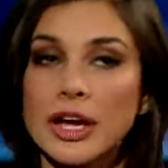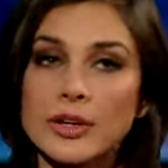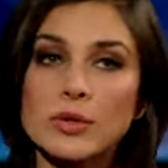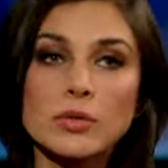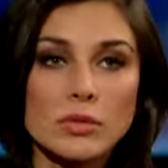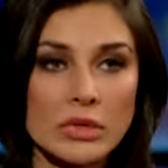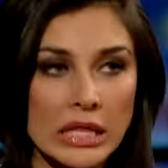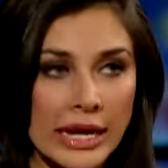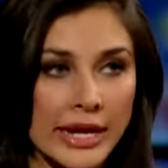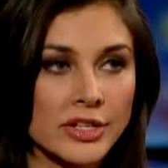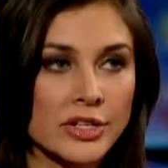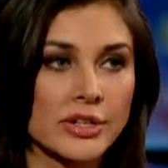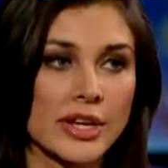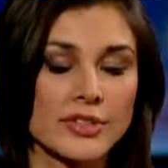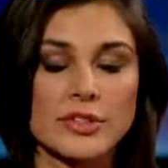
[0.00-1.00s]
I don't
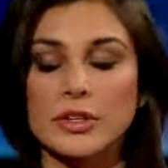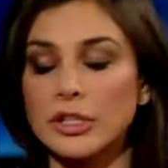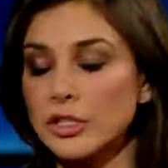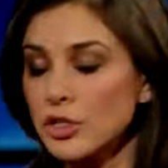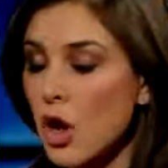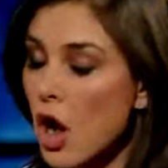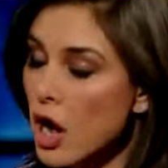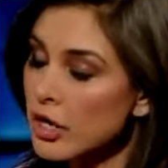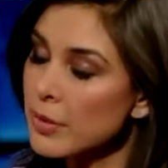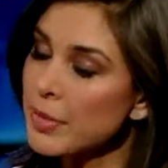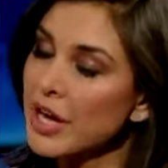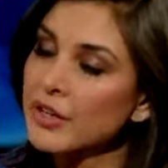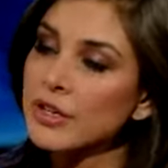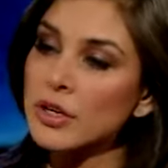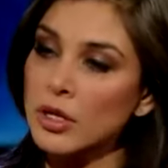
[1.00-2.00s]
like to necessarily talk
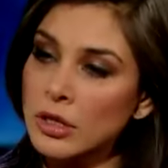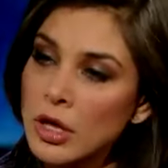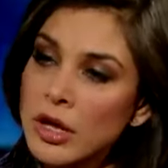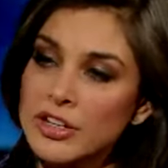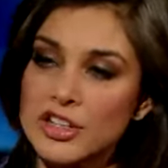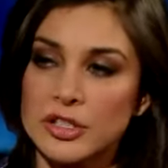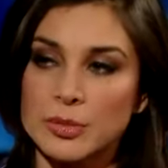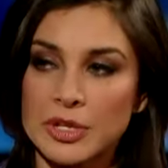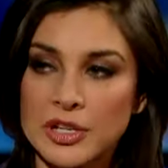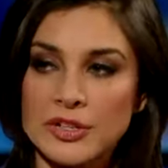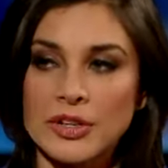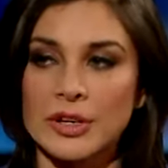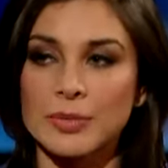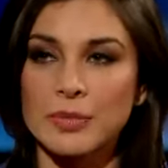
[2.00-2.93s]
about it a lot just because